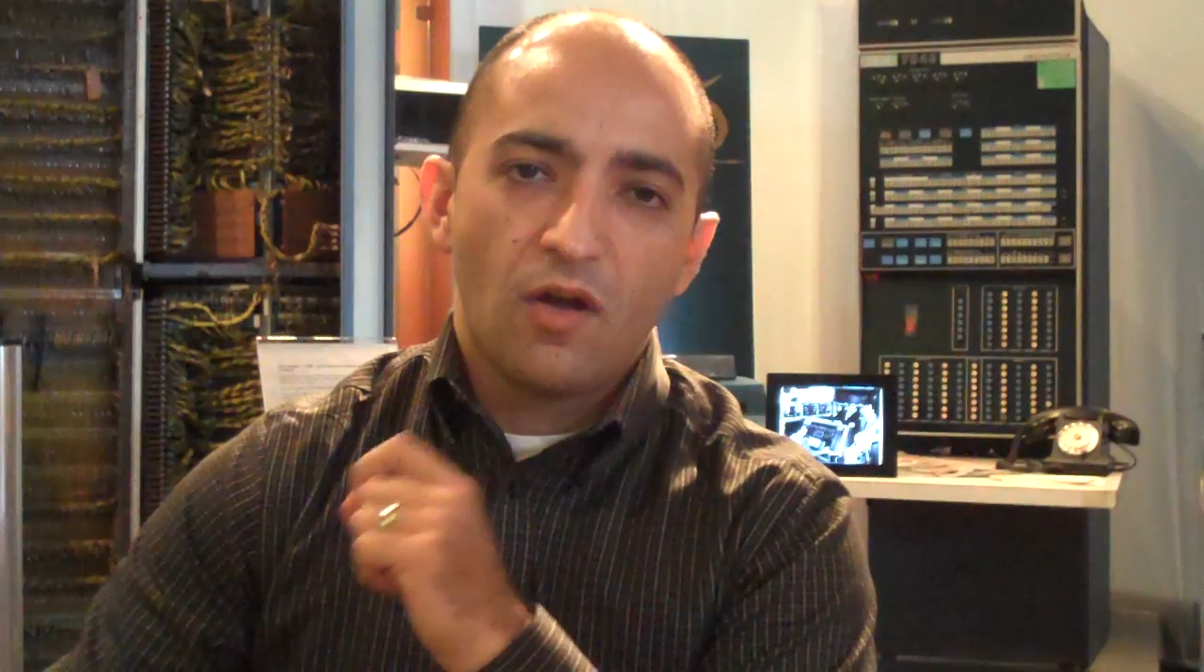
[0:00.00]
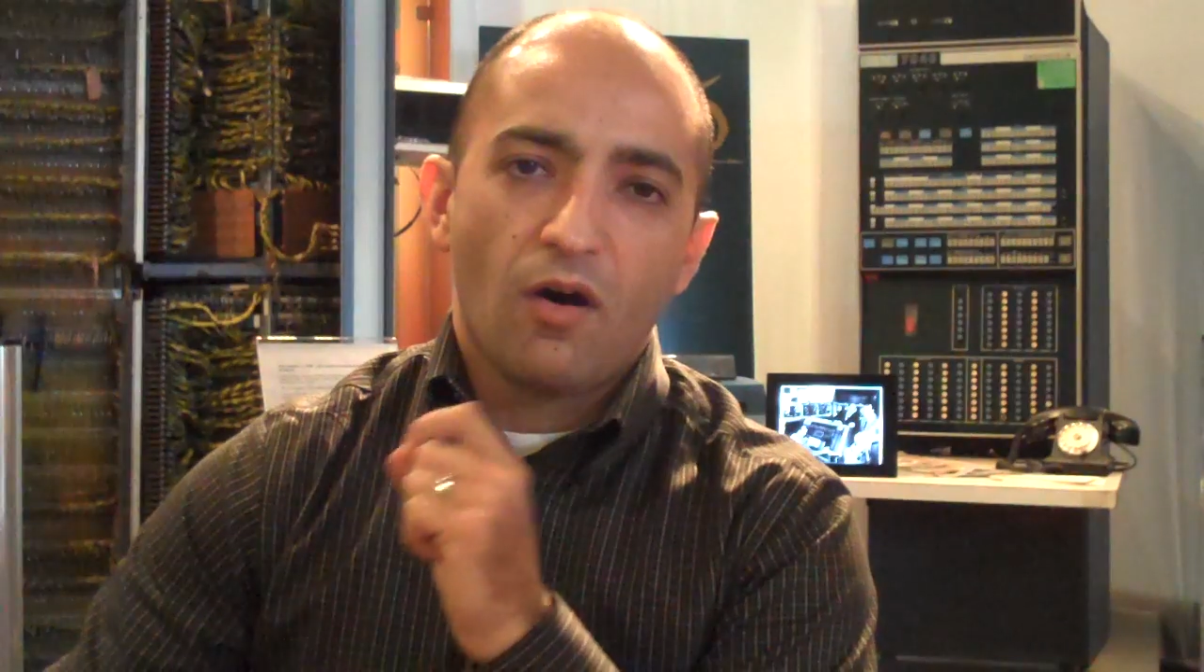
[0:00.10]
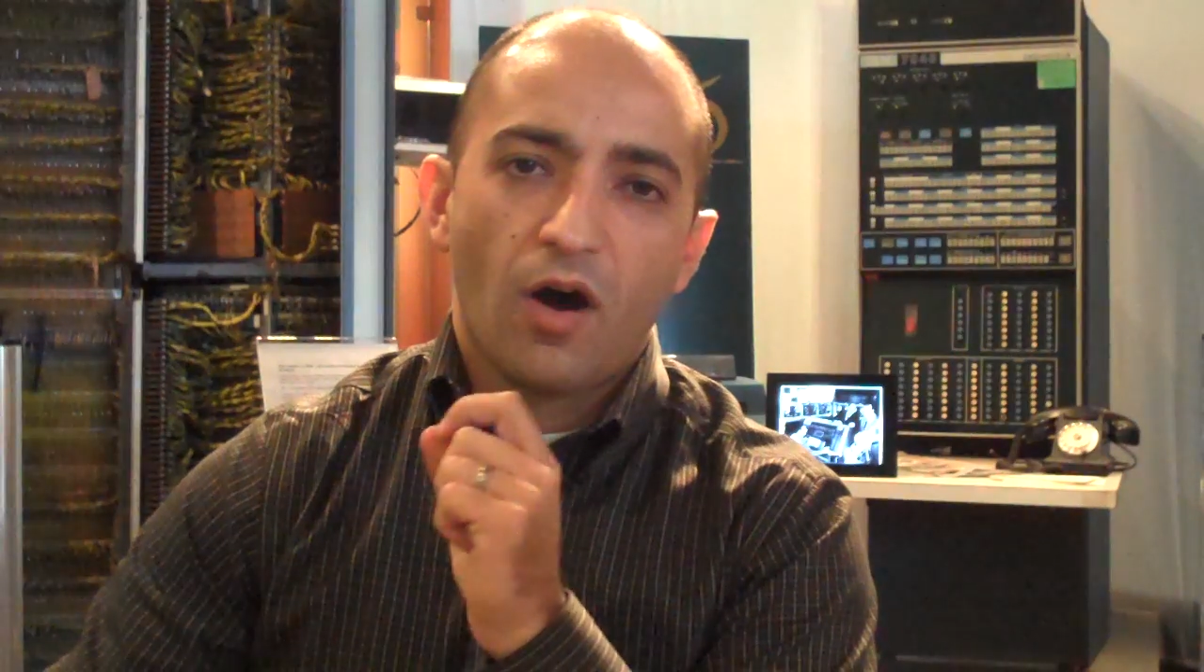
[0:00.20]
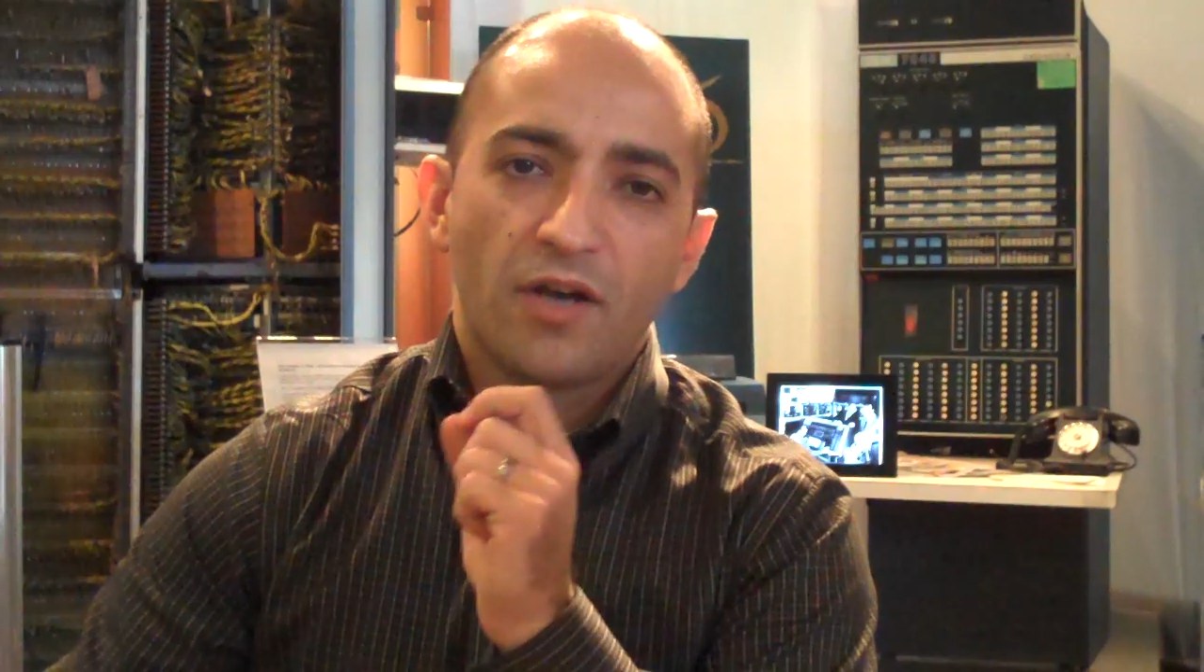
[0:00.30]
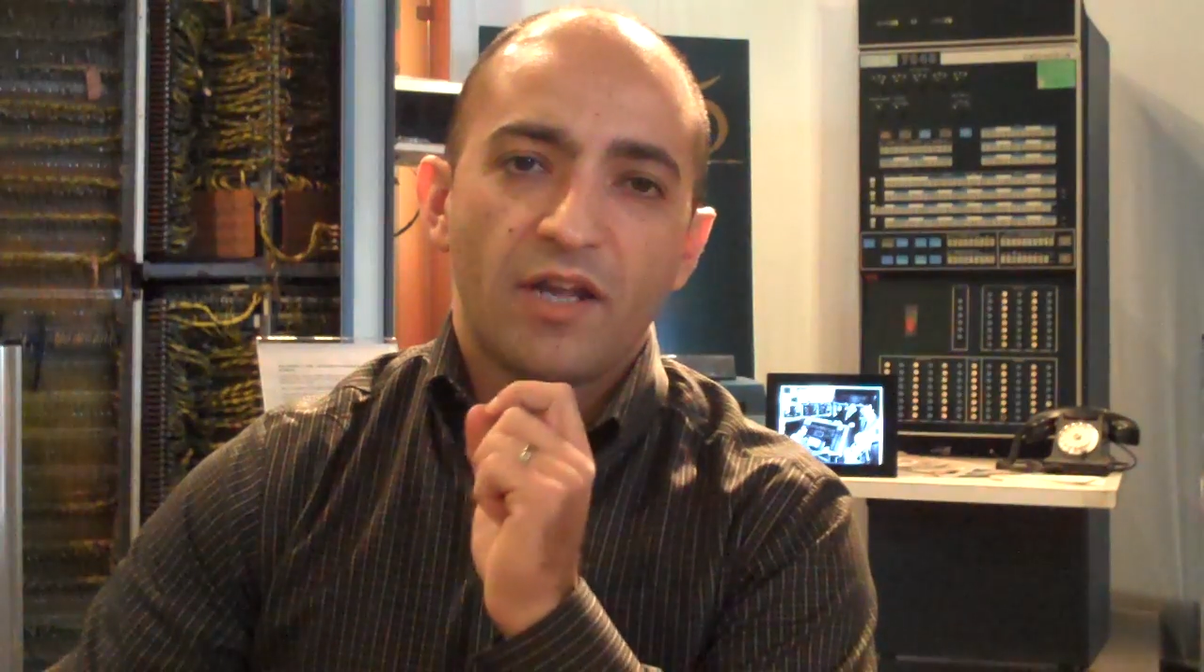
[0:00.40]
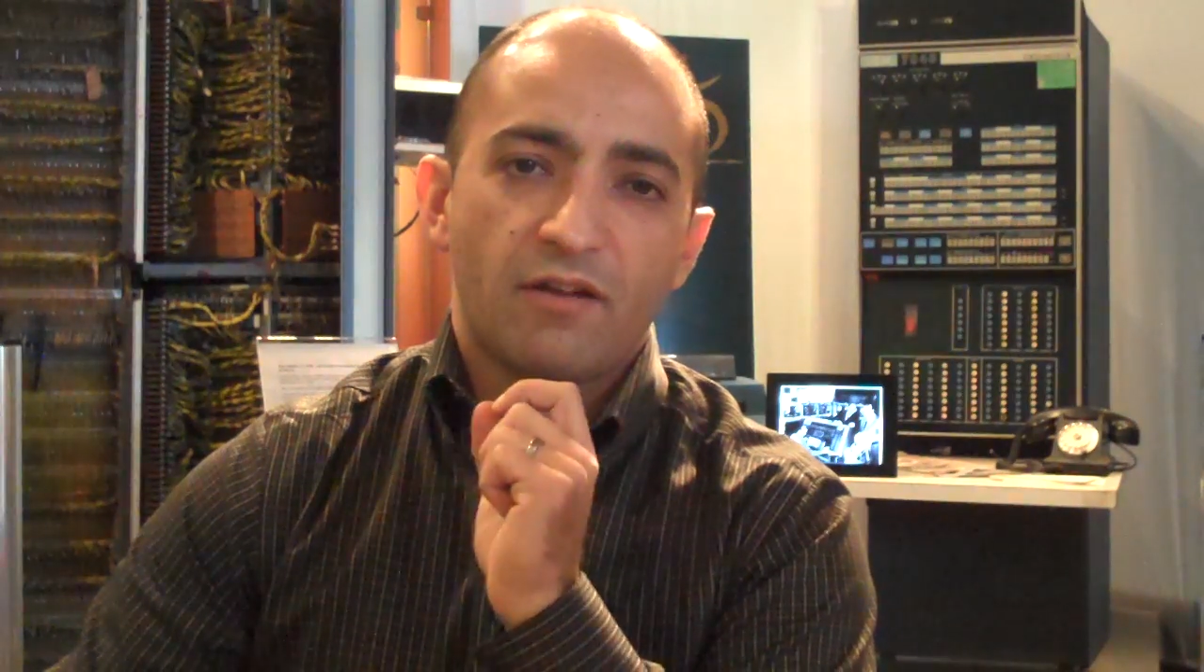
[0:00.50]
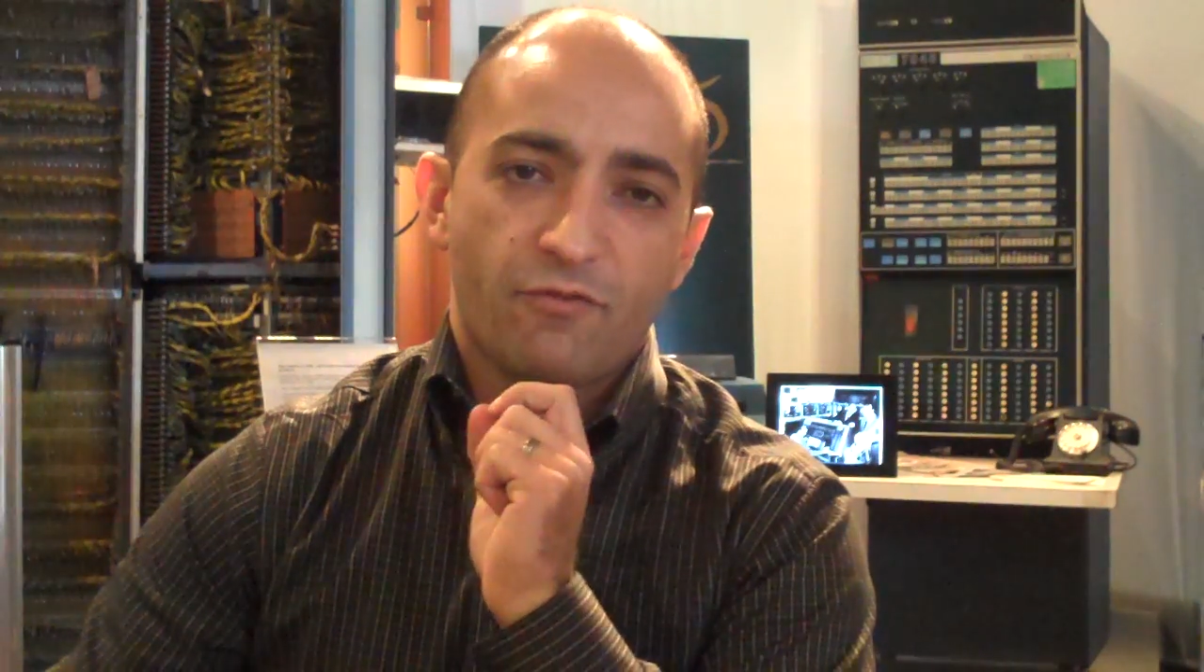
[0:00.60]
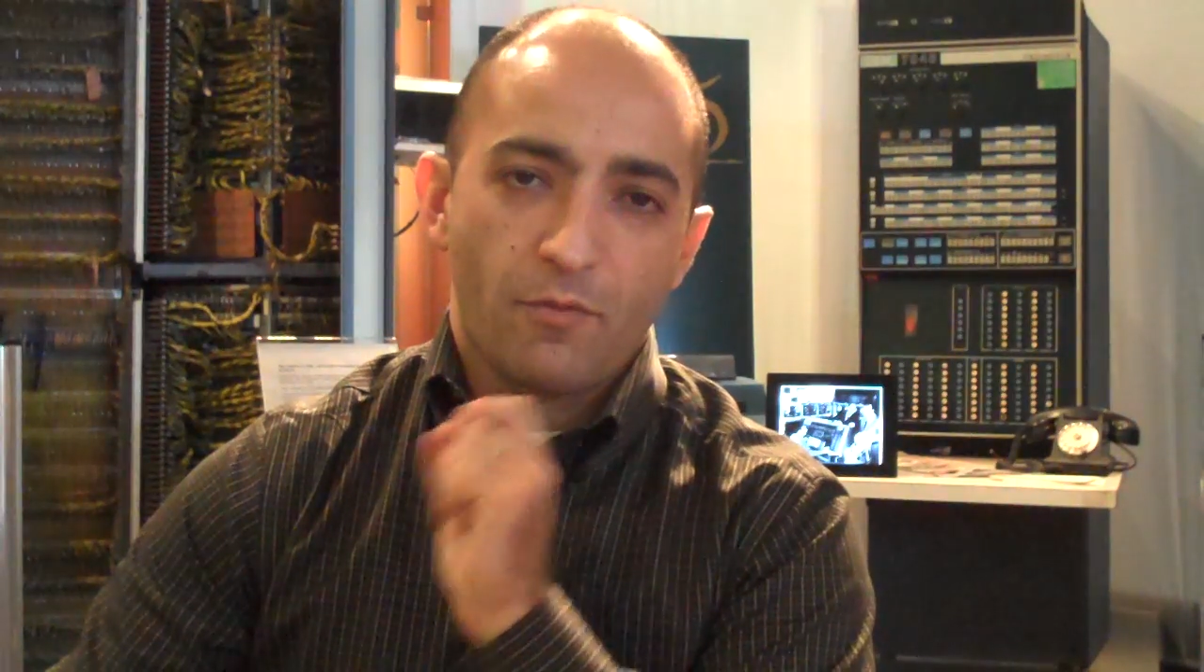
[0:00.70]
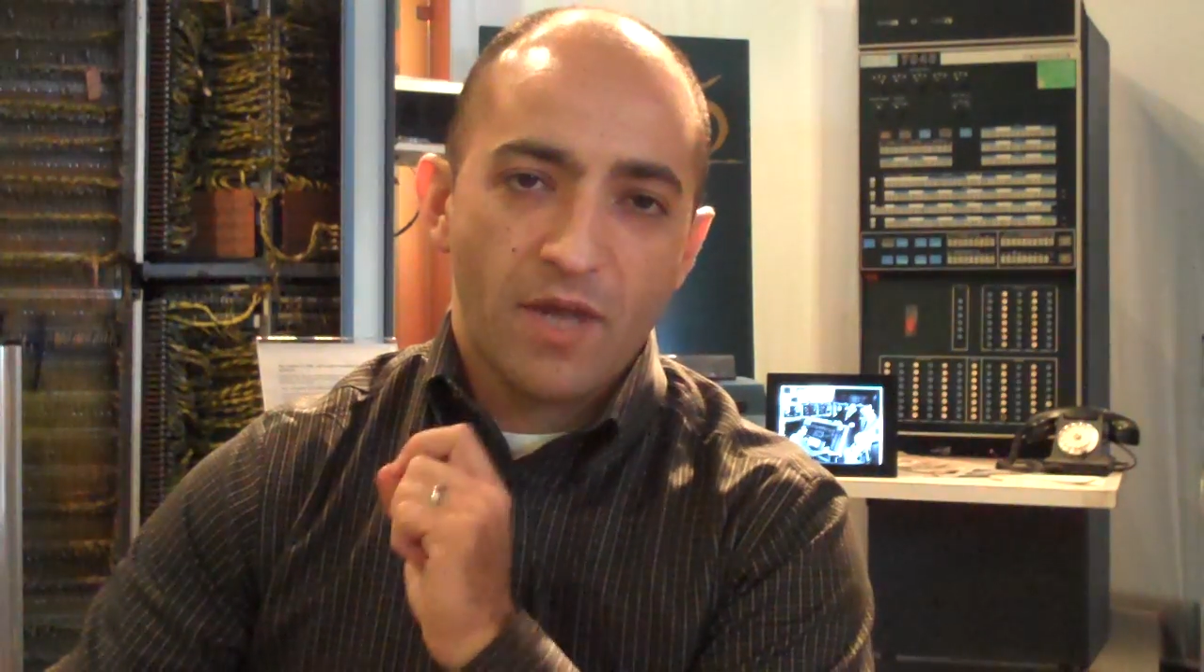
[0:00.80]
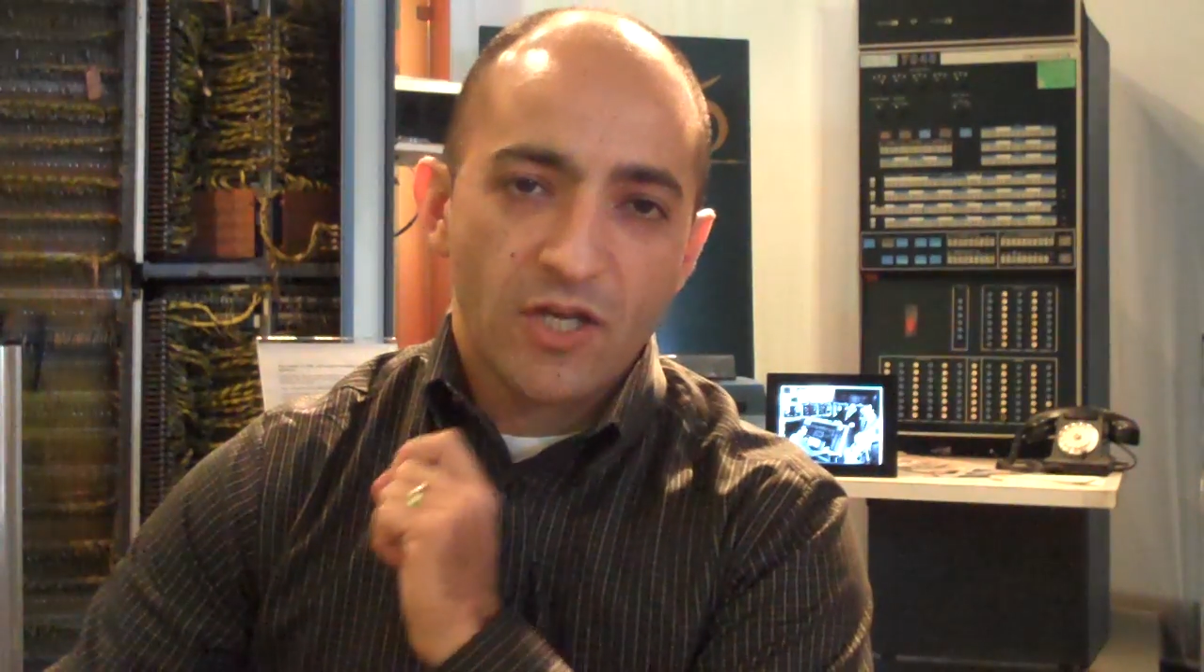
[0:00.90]
on
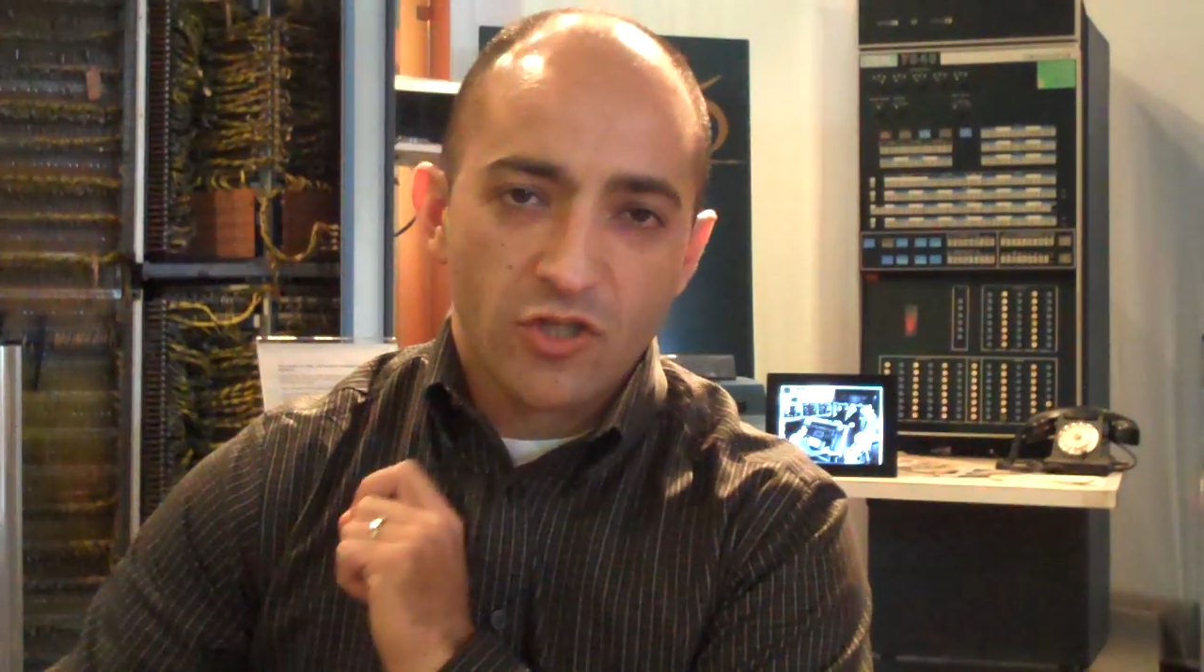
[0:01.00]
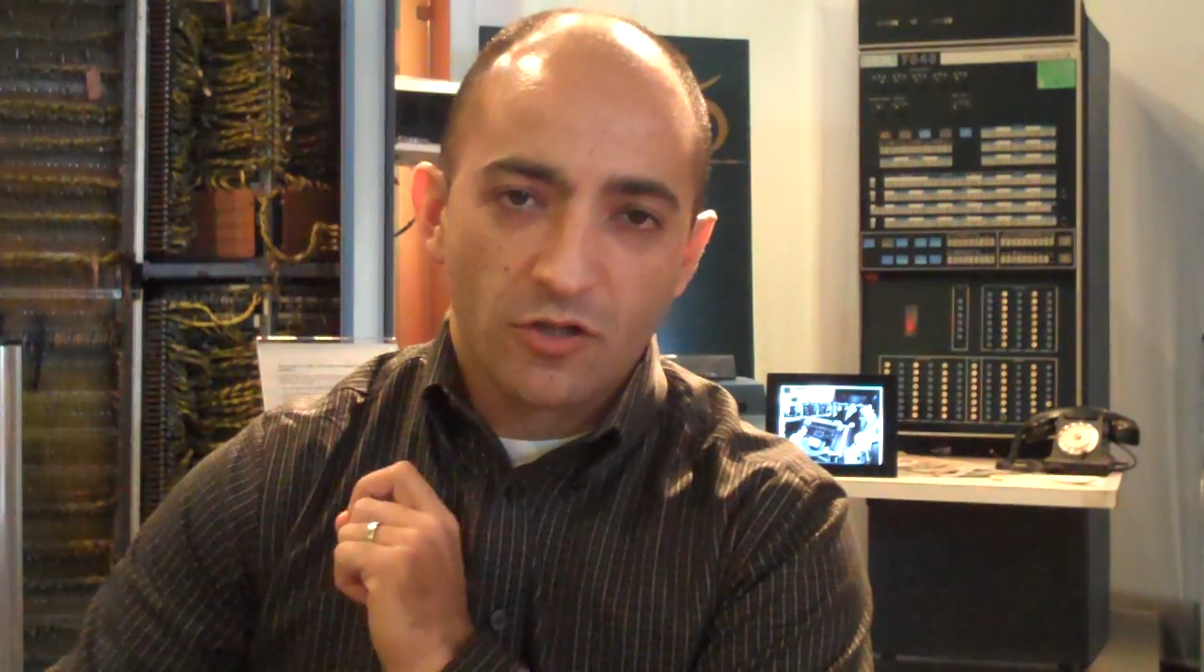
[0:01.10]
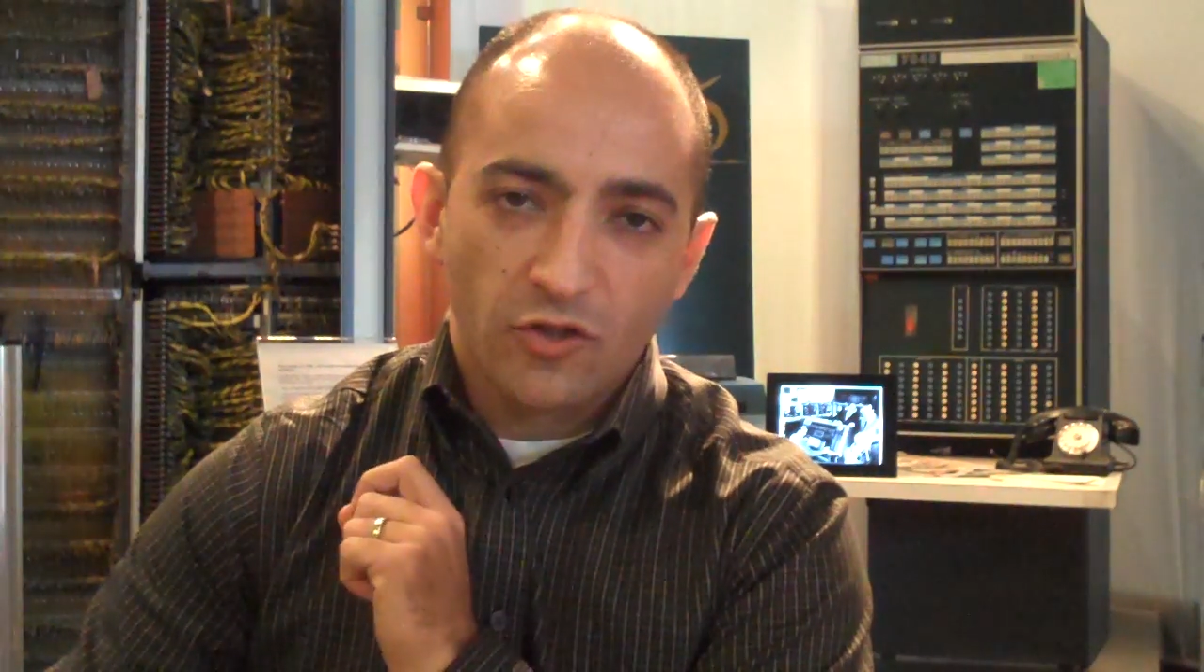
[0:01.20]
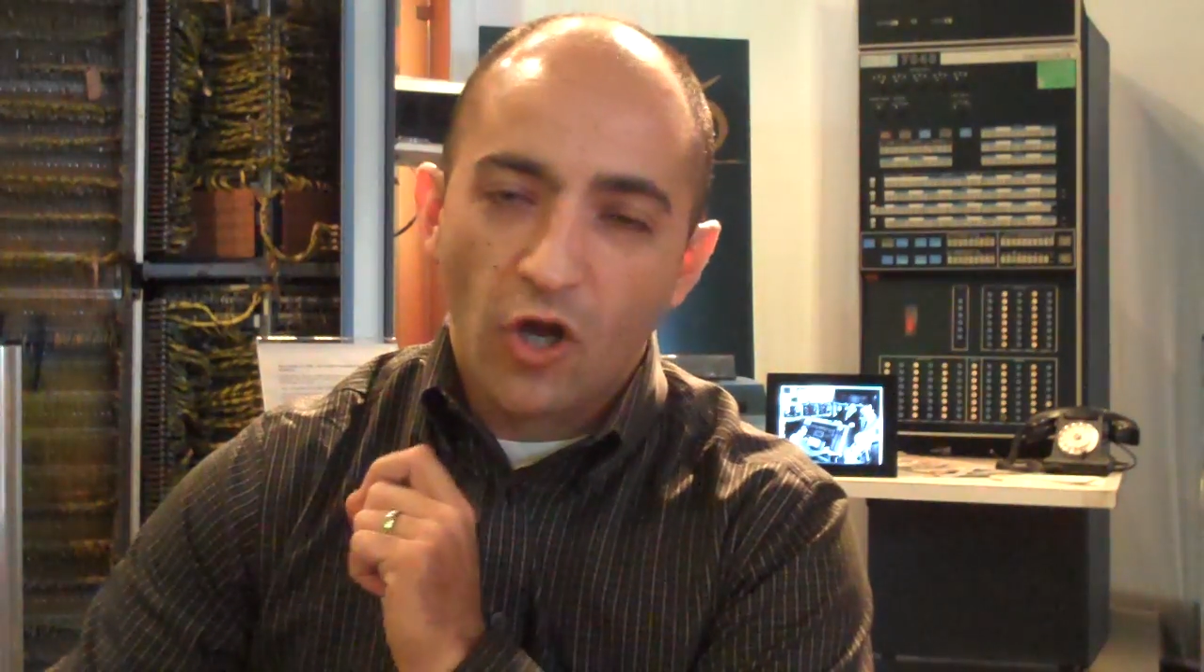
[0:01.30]
information,